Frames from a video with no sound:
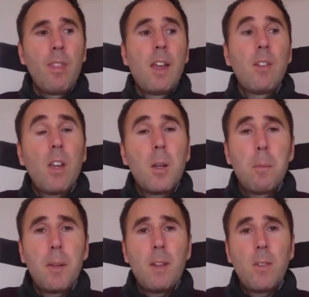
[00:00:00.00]
there's going
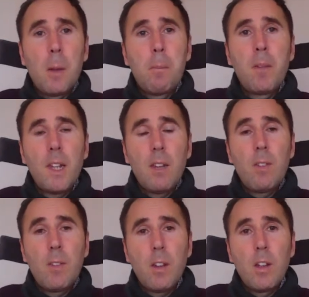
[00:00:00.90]
to be some
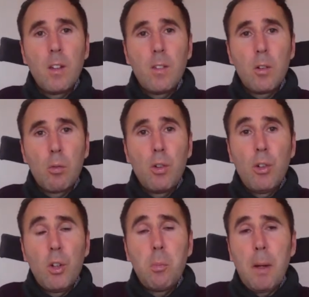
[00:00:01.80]
needs to
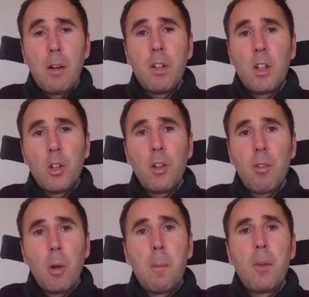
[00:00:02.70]
reduce barriers,
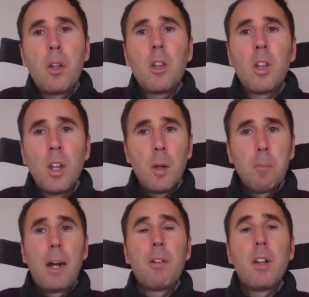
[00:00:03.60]
overcome those
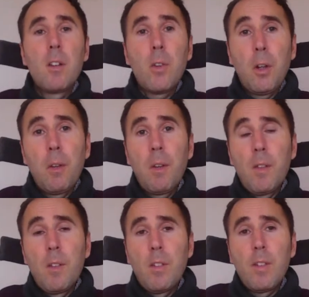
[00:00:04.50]
barriers so that
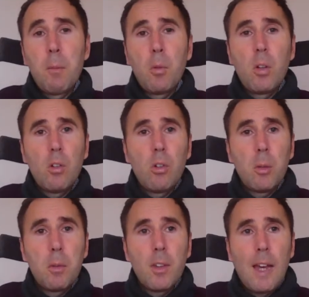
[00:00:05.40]
the disabled
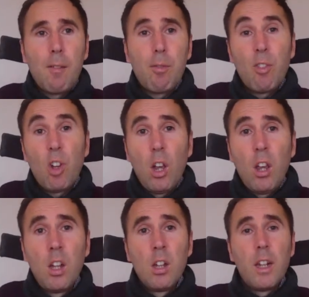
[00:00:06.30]
consumers have
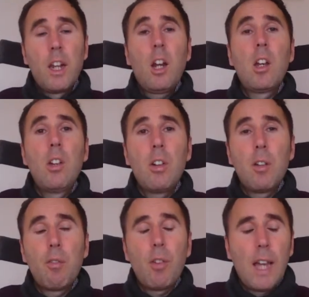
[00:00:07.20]
full
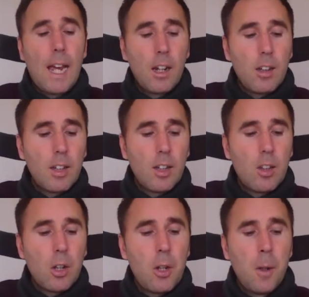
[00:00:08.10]
inclusion and full access.
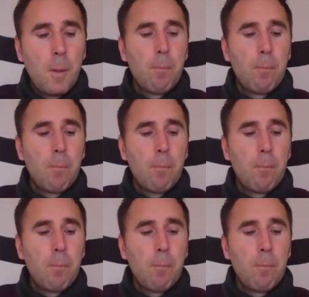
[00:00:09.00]
So